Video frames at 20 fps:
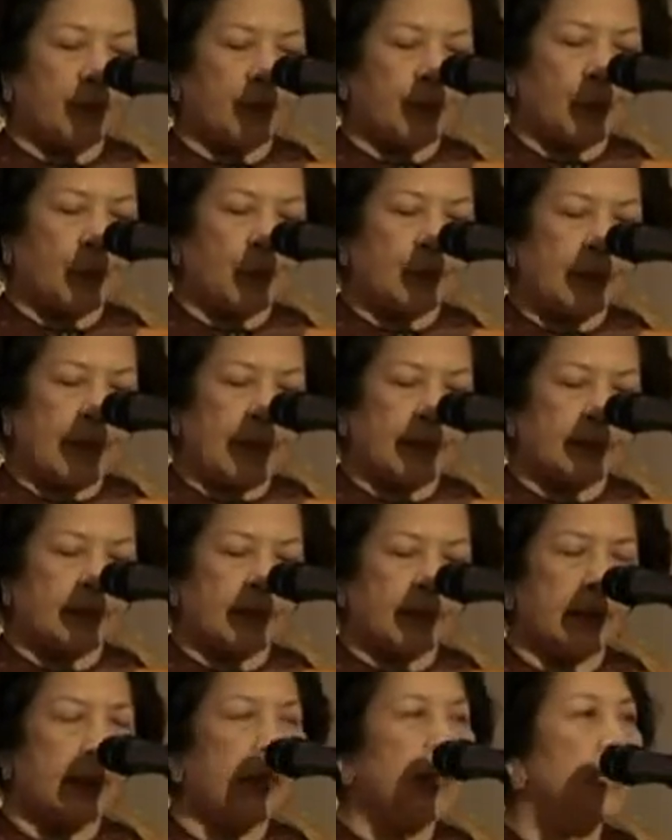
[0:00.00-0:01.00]

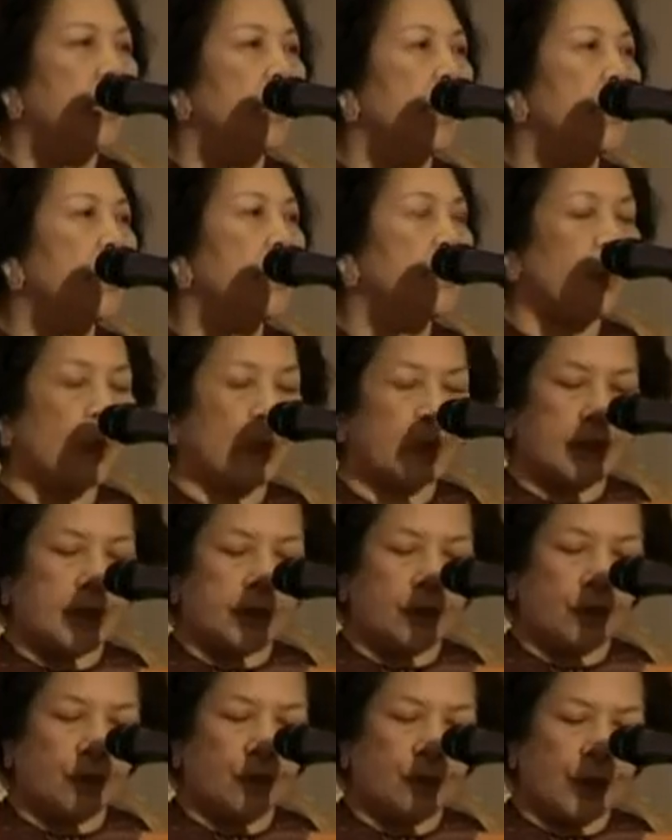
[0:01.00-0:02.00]
project, in the
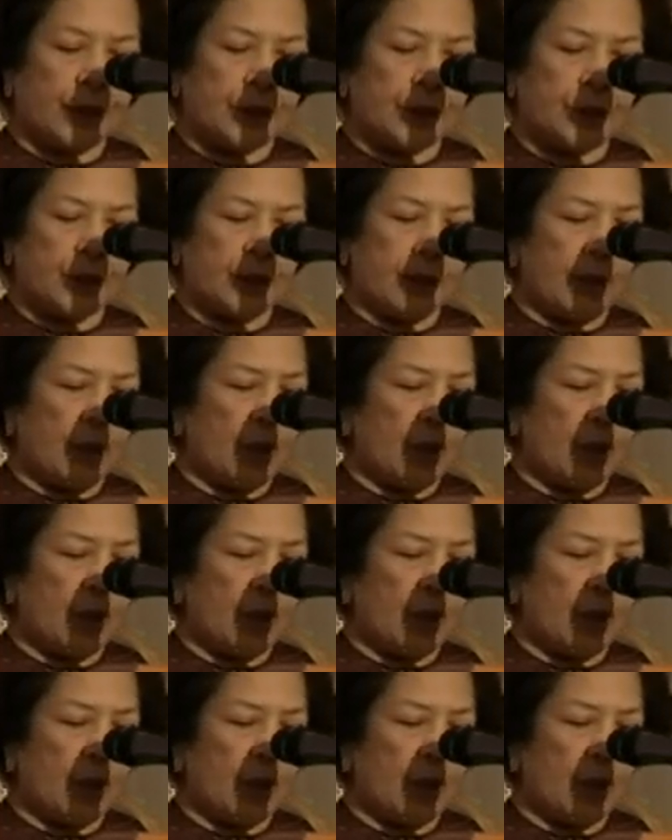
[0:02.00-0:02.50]
process of which